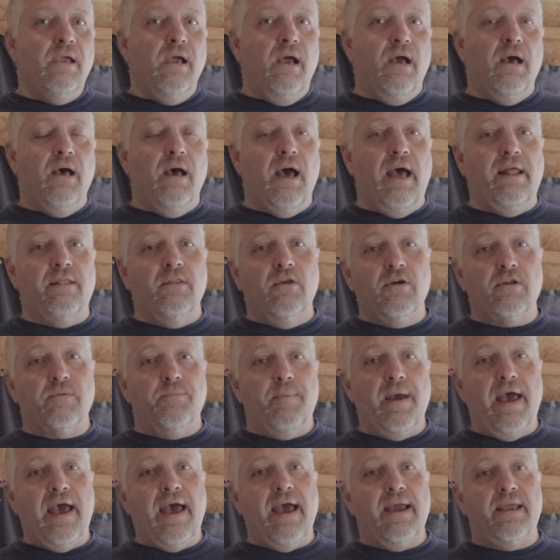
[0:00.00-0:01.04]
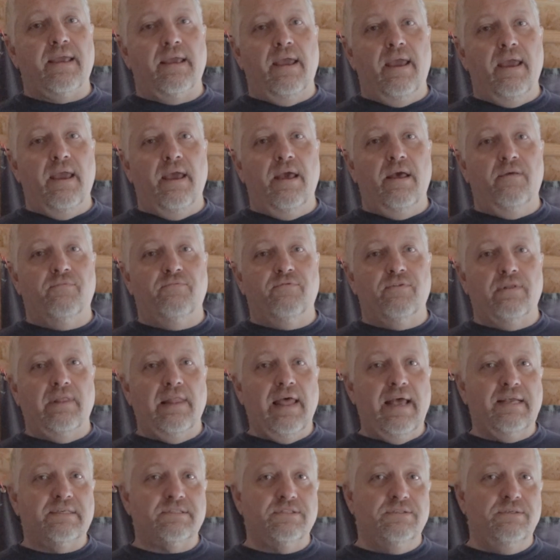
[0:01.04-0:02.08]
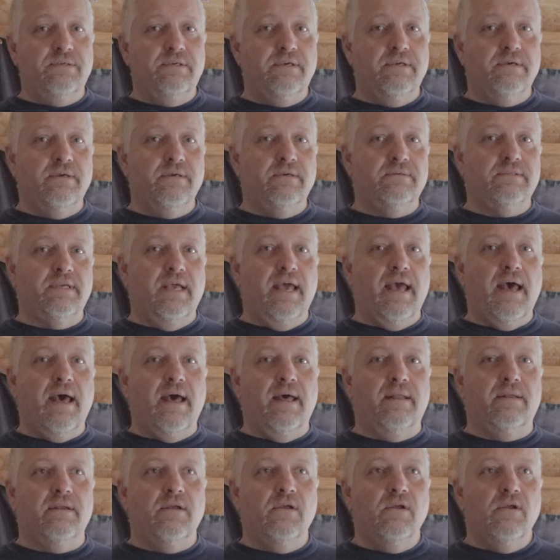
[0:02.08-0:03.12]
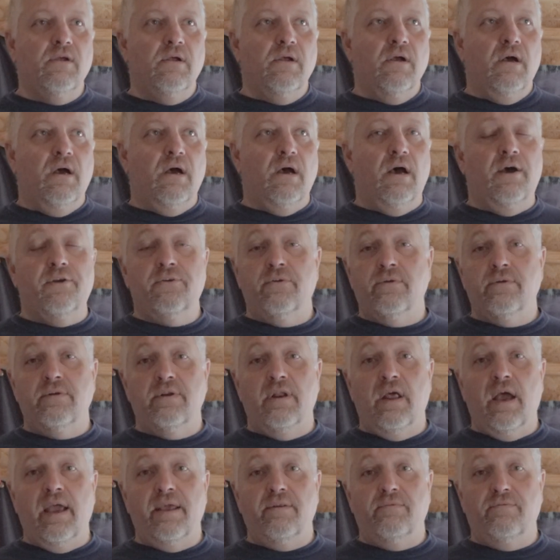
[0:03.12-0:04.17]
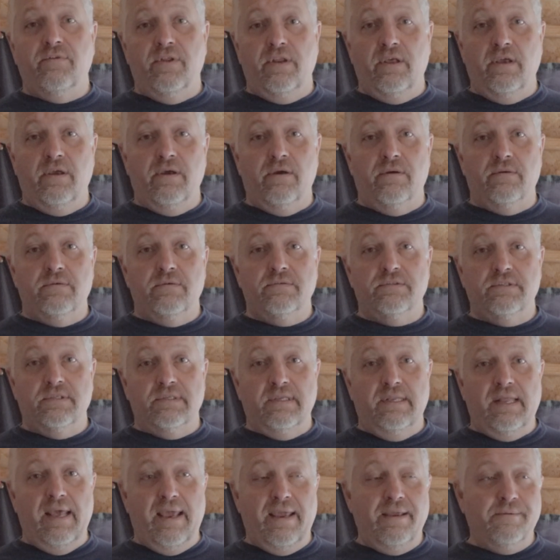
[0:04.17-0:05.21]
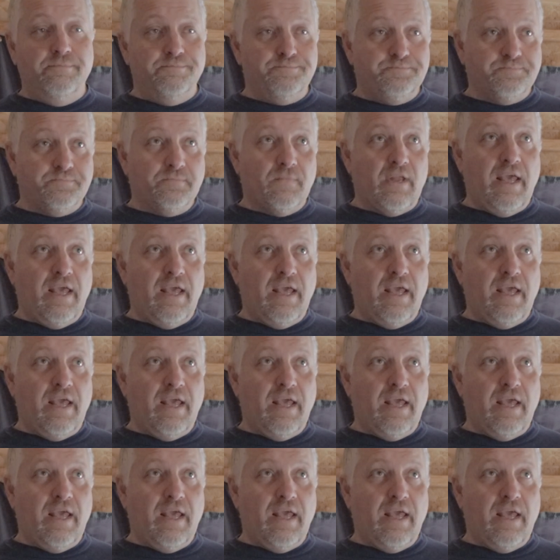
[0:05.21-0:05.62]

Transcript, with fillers: I looked back, and for the last 2 years I had 109 videos to date.